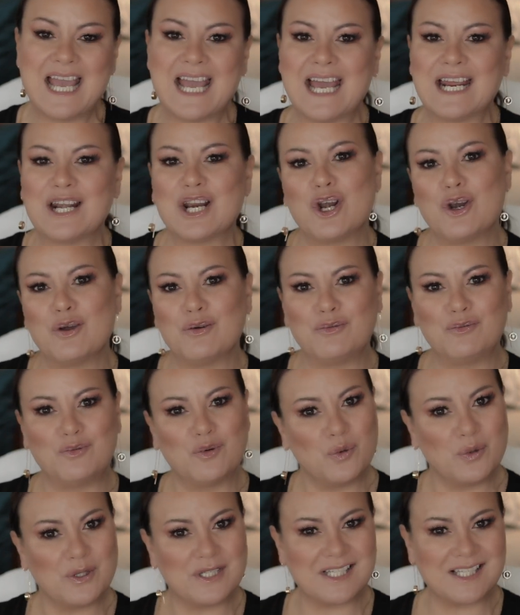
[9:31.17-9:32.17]
and I look
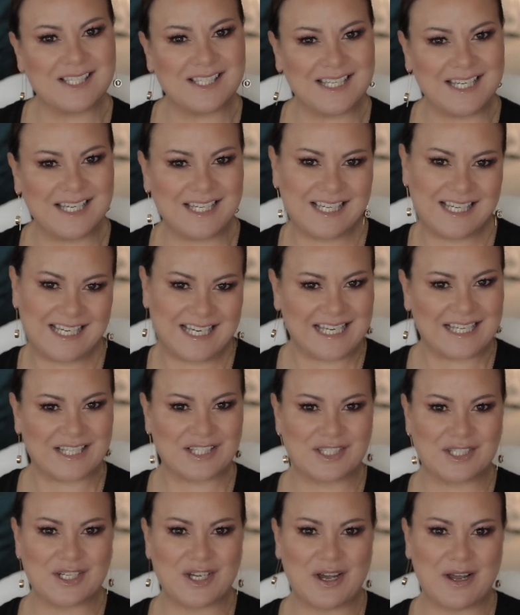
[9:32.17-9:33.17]
forward to seeing you
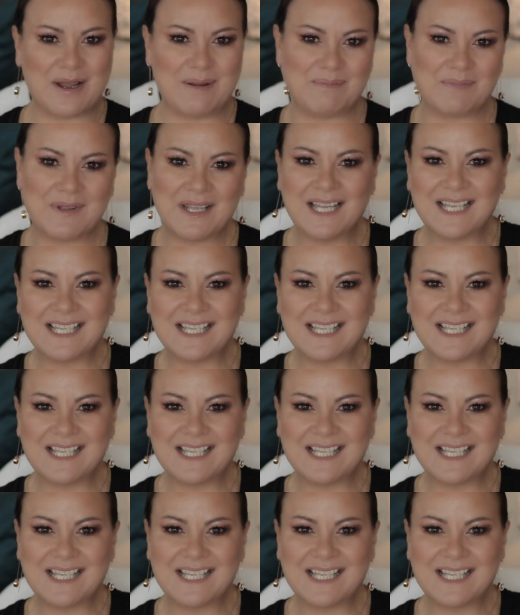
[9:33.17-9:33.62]
next time.